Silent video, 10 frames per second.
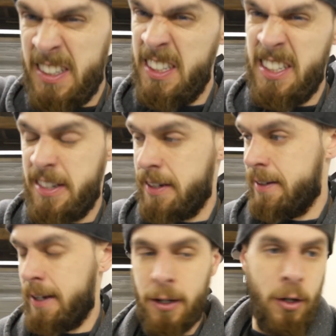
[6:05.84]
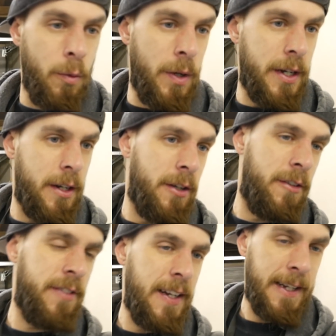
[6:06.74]
It's just going to take a lot of work and a lot
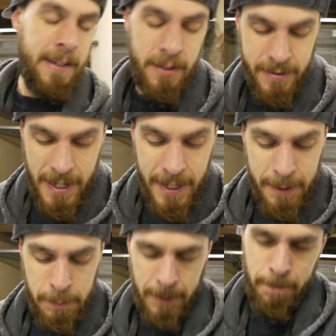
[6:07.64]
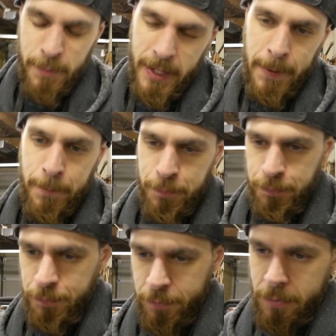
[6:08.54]
of filling and a lot of sanding, but you know,
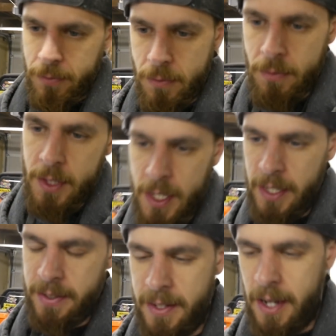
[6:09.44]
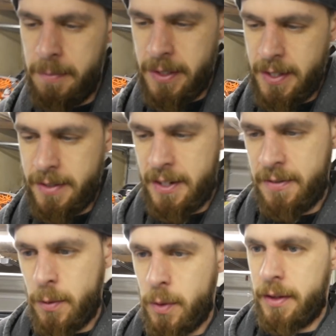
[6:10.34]
it's
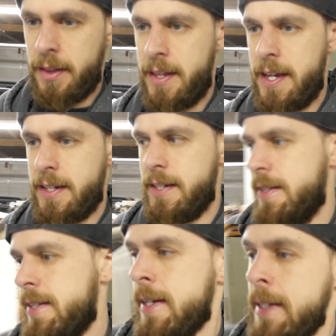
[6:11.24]
definitely worth it in the end, because